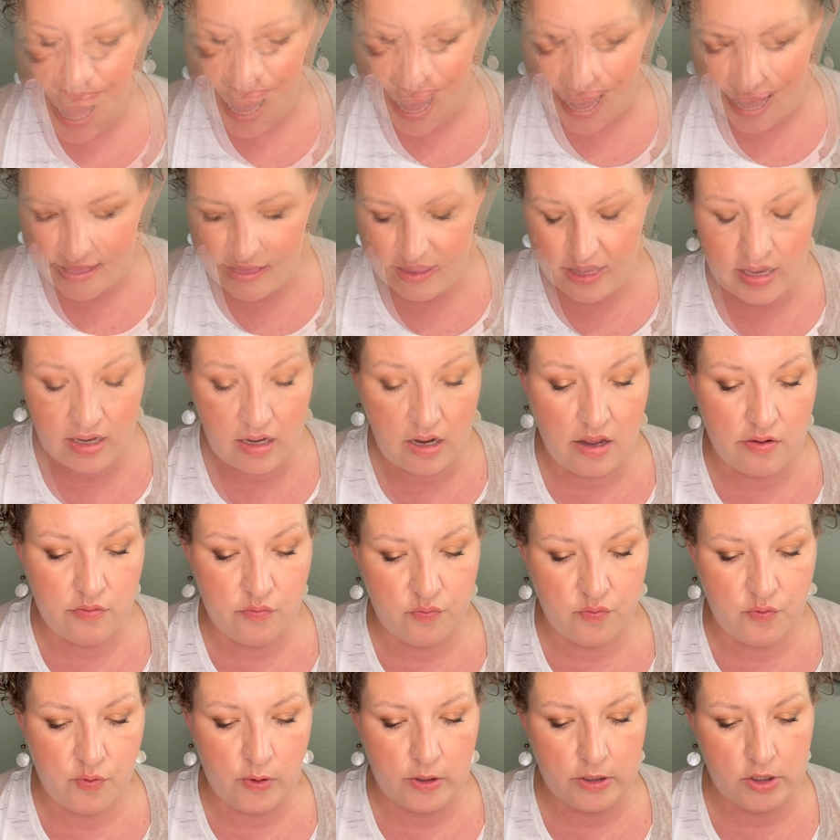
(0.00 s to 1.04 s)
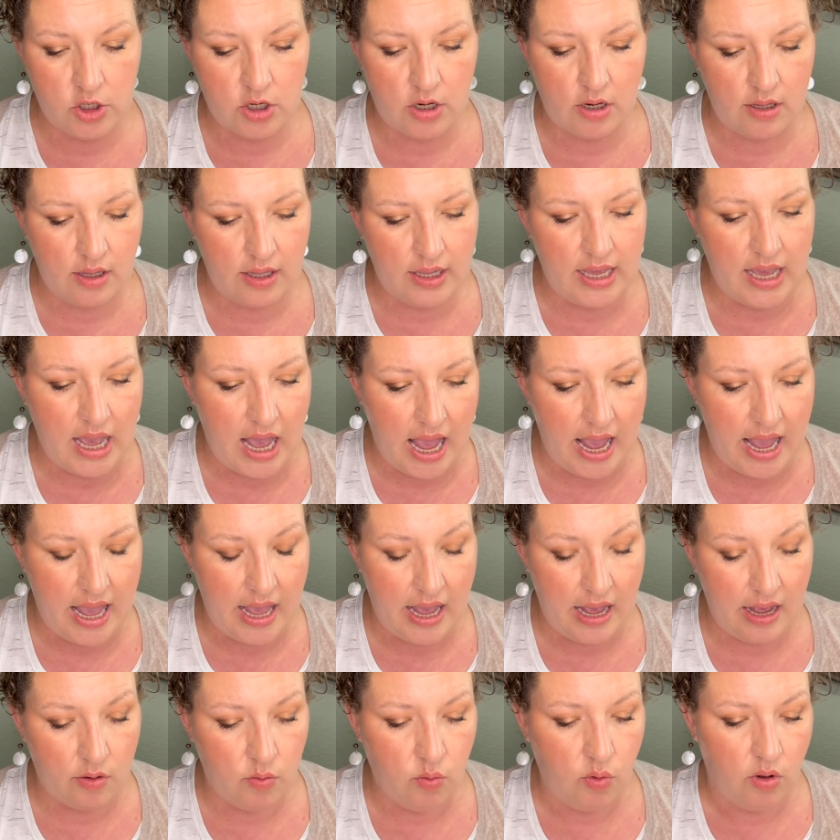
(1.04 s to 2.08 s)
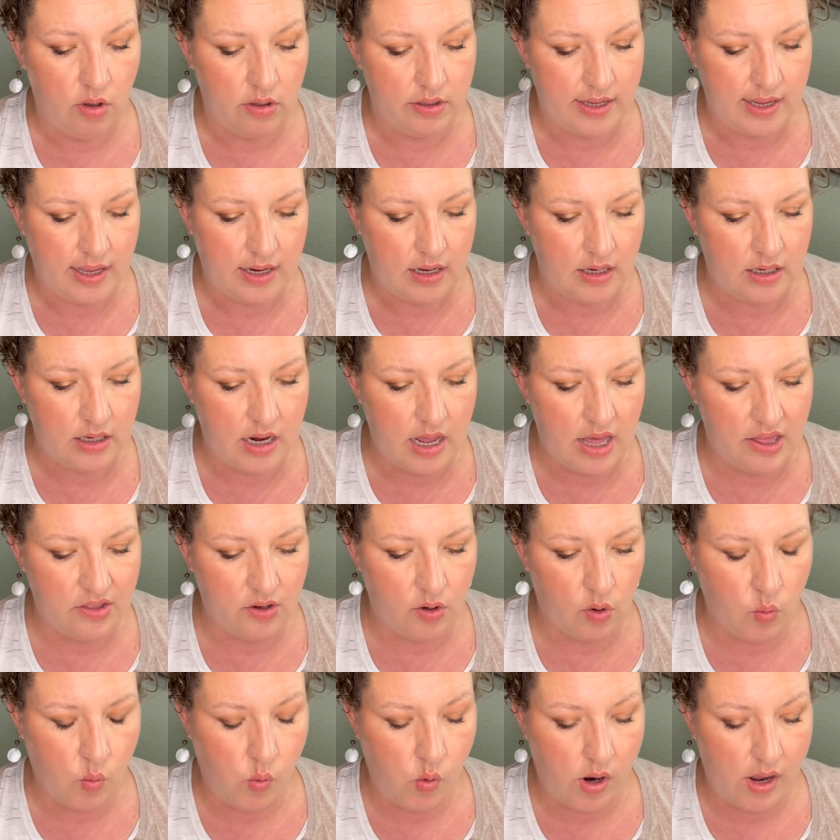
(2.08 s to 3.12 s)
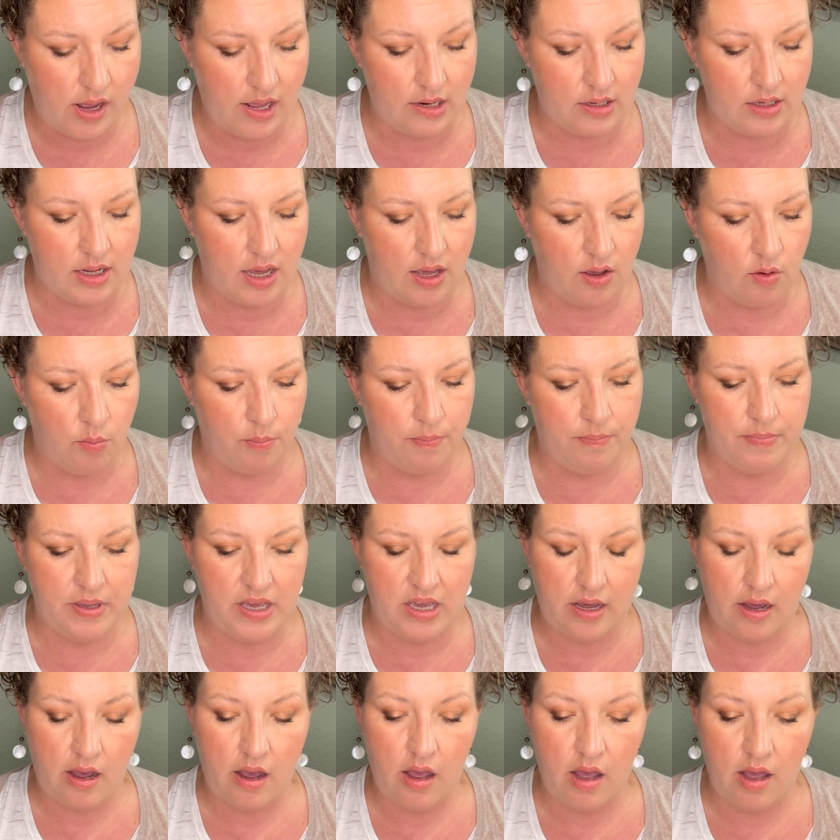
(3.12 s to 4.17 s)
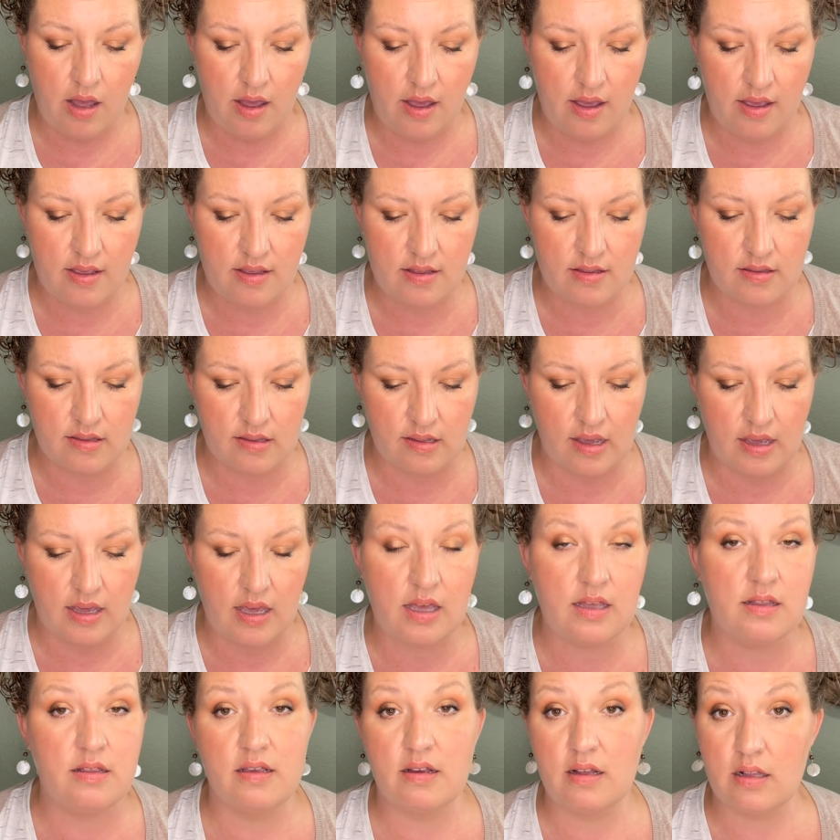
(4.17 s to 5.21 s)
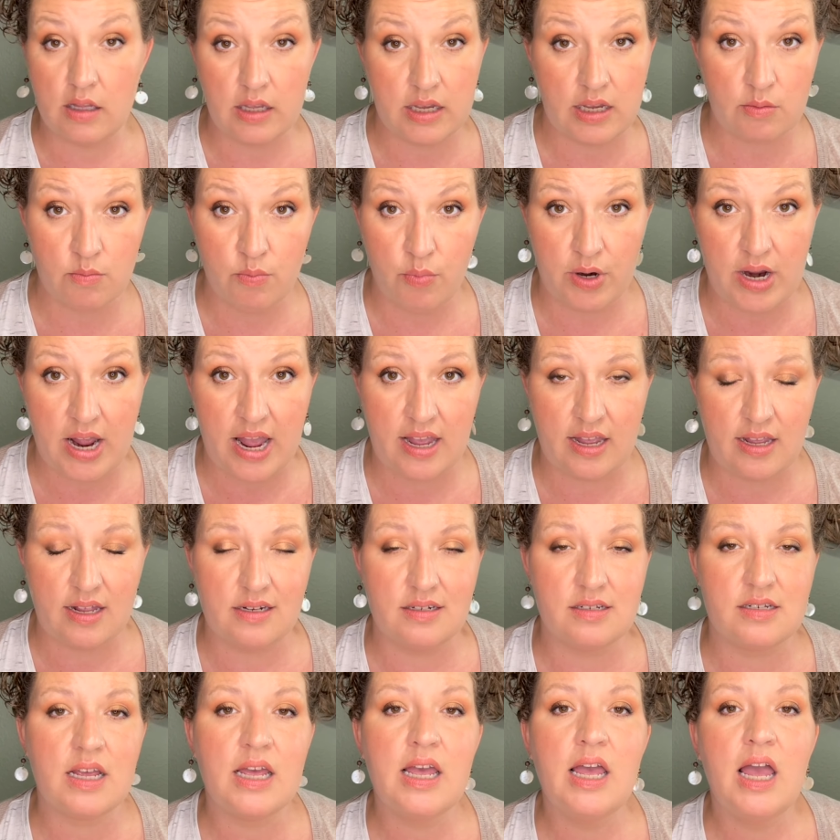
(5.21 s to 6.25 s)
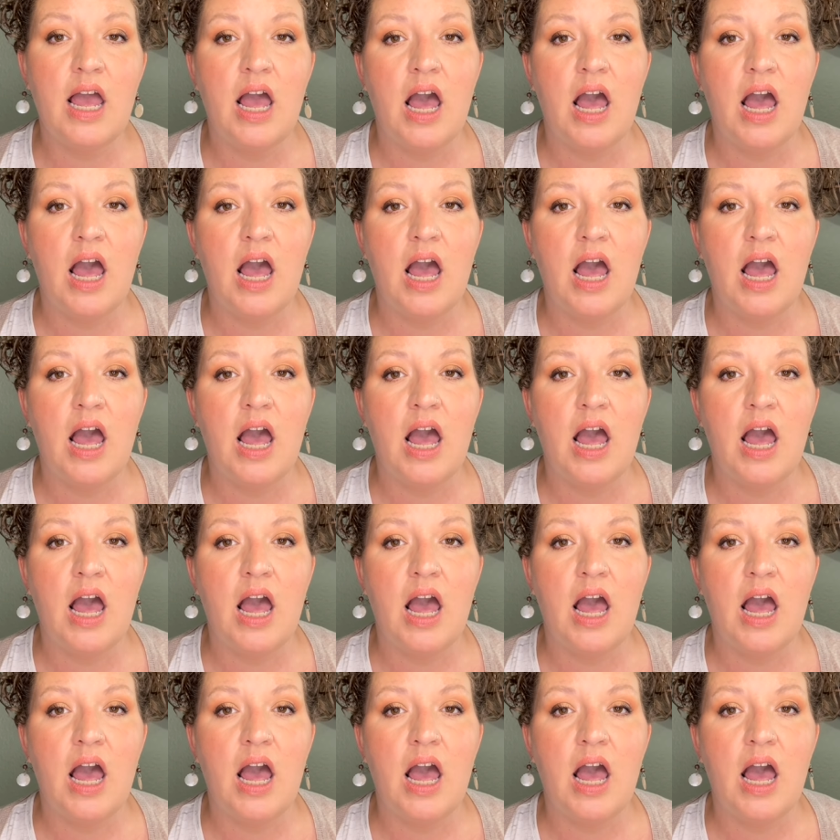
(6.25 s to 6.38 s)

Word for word: And then unfortunately, I had rolled in another one because it's a clean brand.